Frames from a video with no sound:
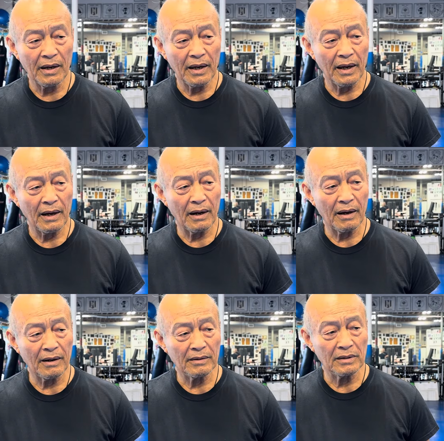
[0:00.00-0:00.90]

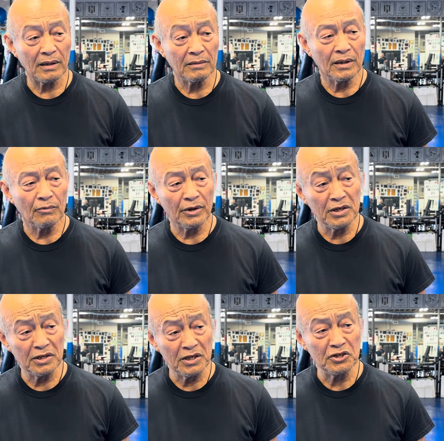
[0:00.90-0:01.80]
what he
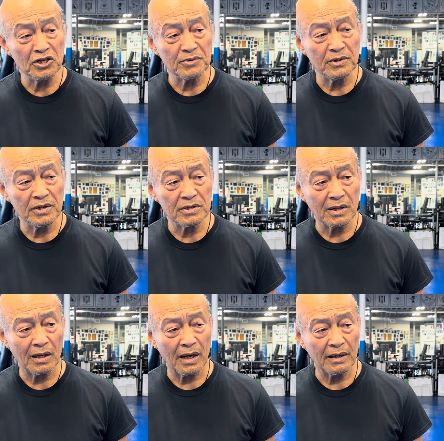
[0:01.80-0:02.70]
did teach me is a
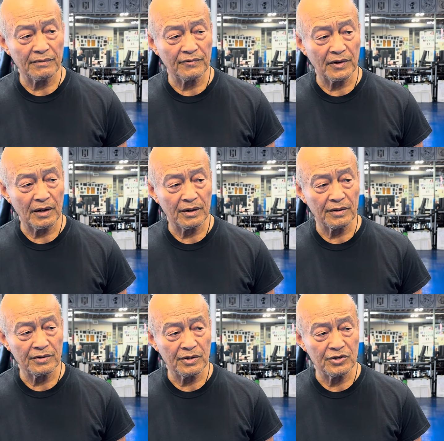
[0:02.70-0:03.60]
lot of
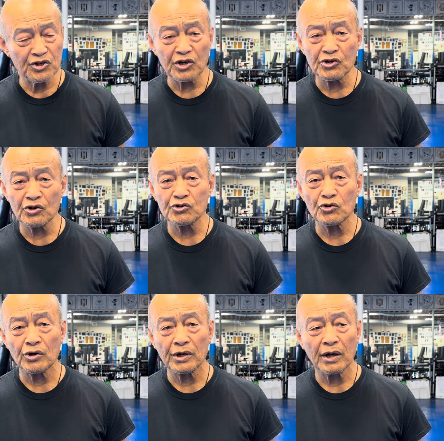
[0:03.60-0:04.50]
Jik Chung
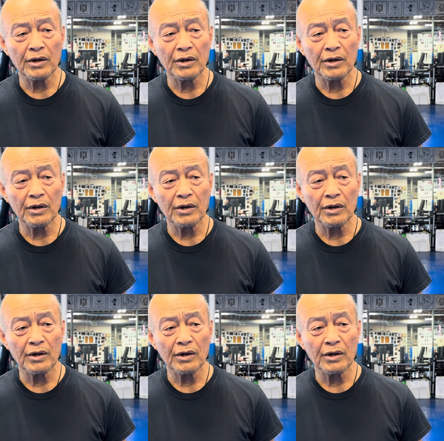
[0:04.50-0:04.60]
Chong.